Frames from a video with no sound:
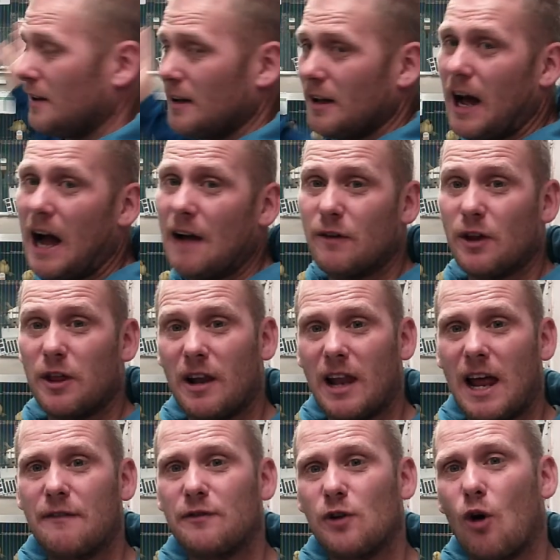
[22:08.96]
either the
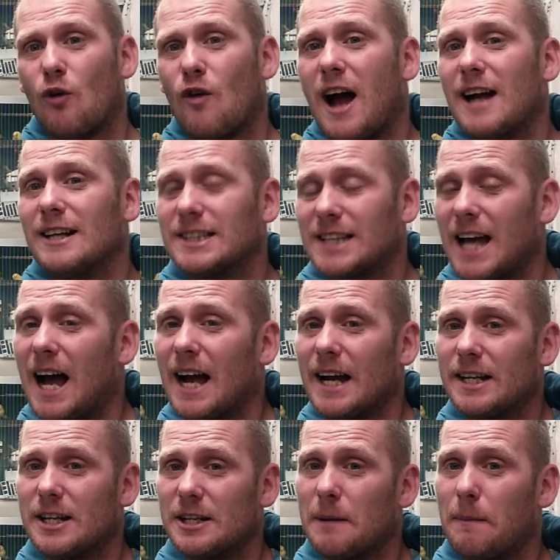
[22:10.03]
left or right side,
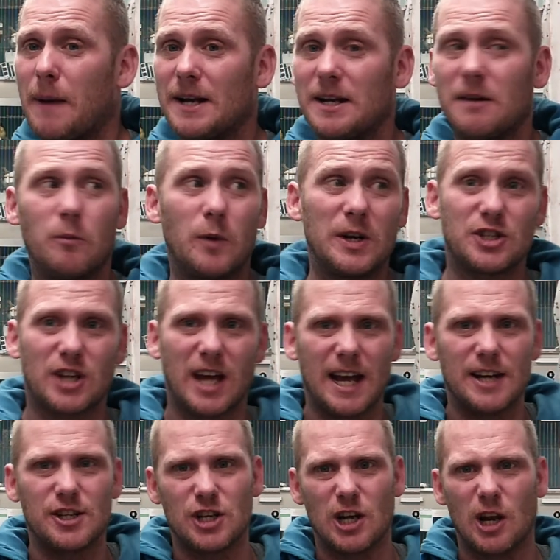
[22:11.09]
depending which cage
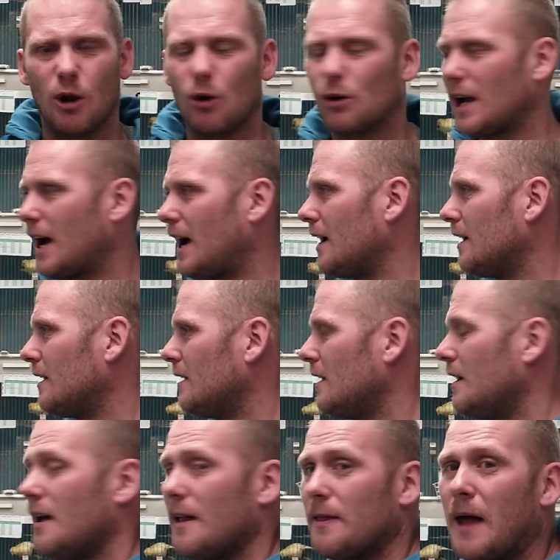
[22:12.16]
you look at,
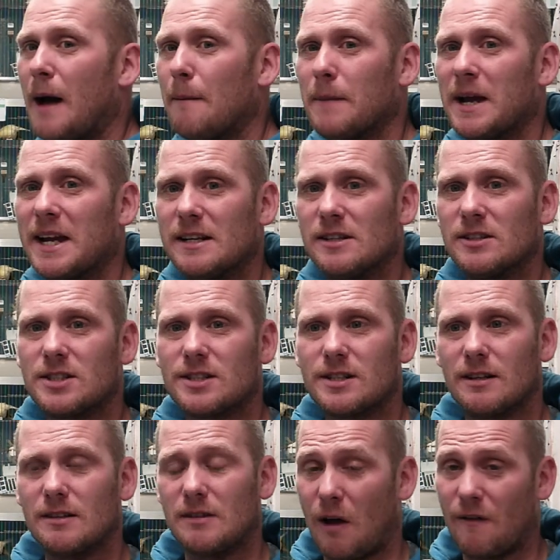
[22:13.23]
that means
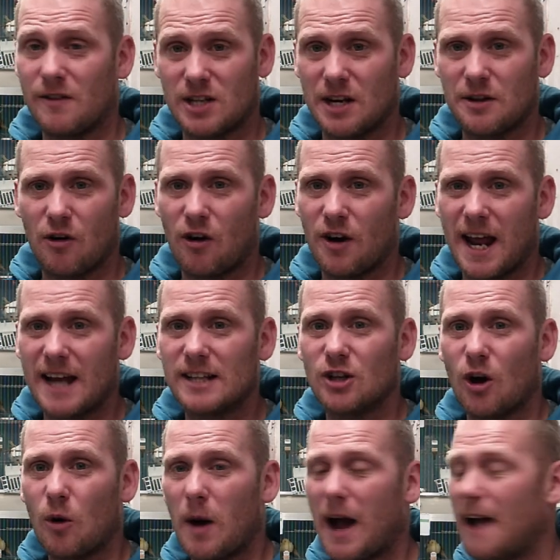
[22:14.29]
obviously they're on eggs
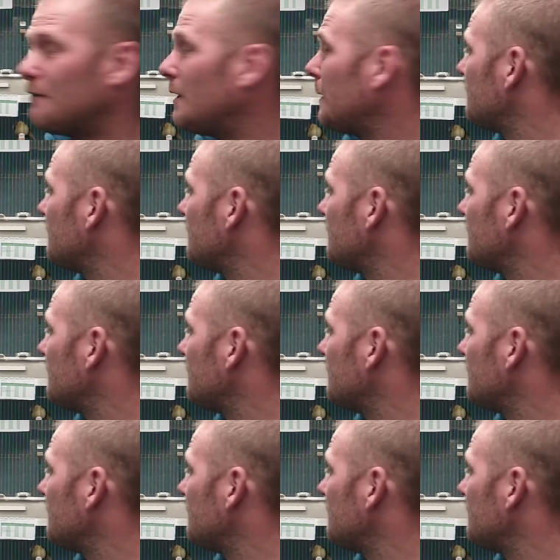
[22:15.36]
or whatever.